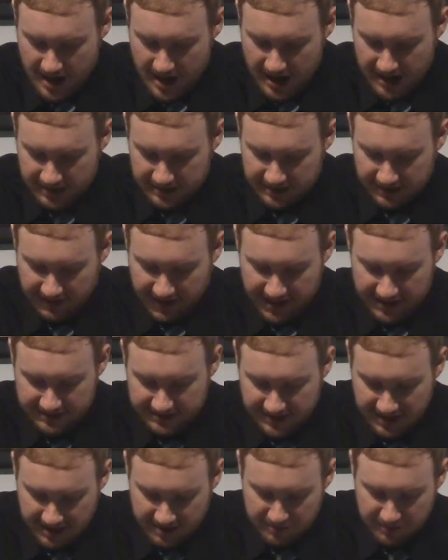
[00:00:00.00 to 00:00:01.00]
And the
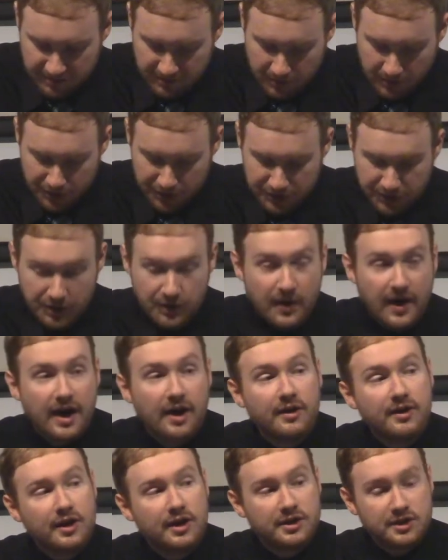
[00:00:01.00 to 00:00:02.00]
last thing before you go
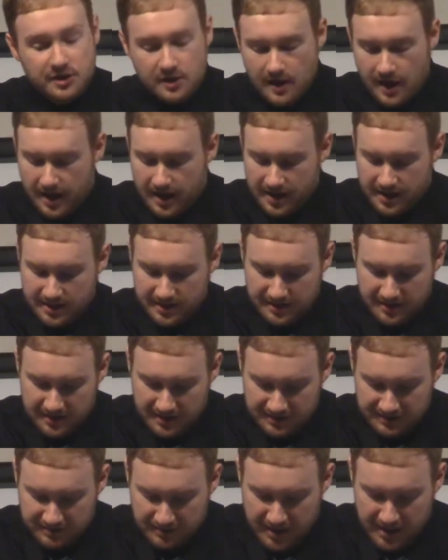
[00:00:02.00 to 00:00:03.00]
out on your hike
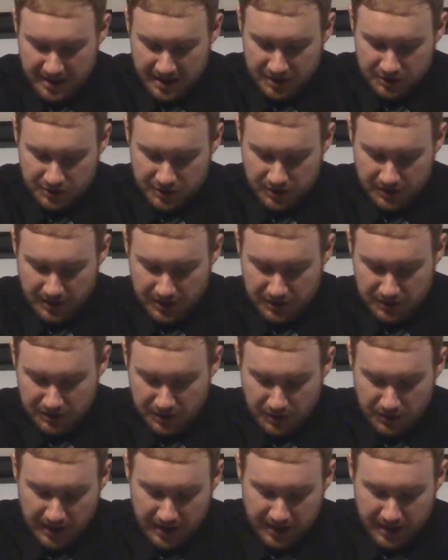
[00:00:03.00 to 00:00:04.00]
is making sure that you
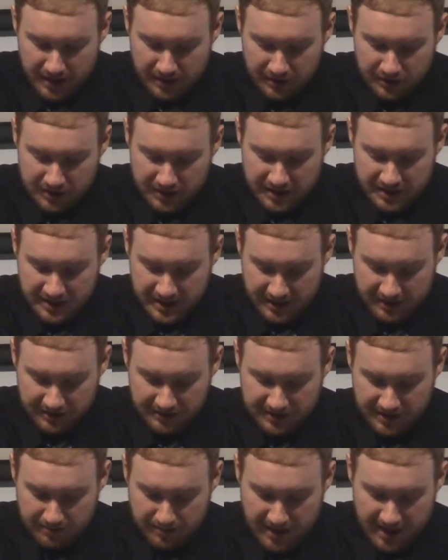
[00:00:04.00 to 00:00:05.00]
know any other
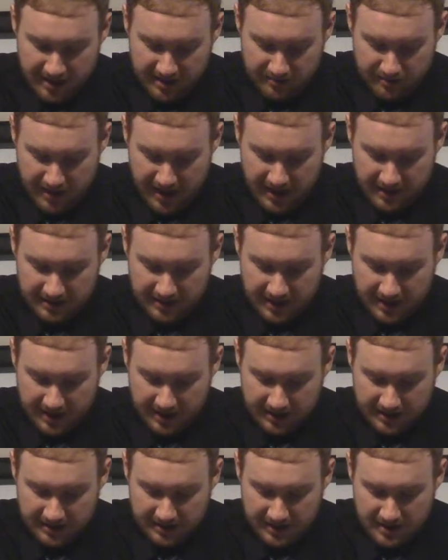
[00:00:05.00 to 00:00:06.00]
details that might impact the
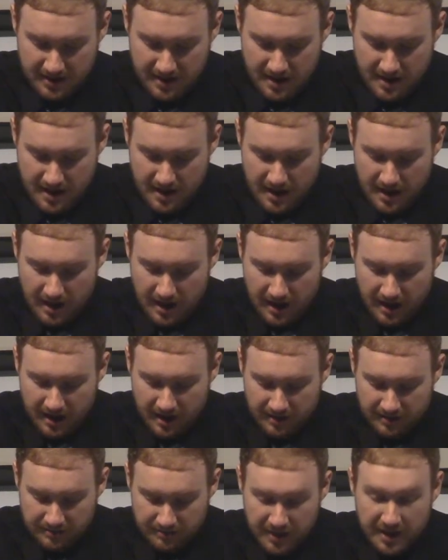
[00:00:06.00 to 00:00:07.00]

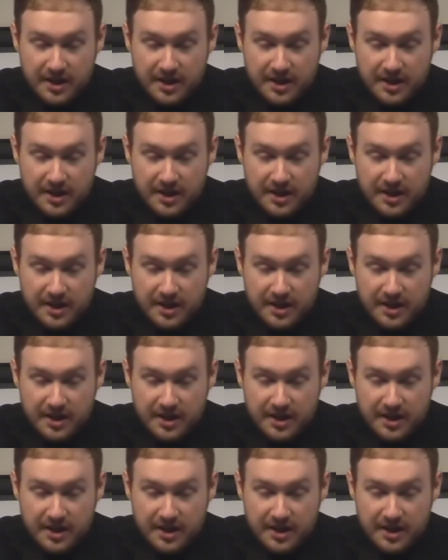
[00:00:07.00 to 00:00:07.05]
hike.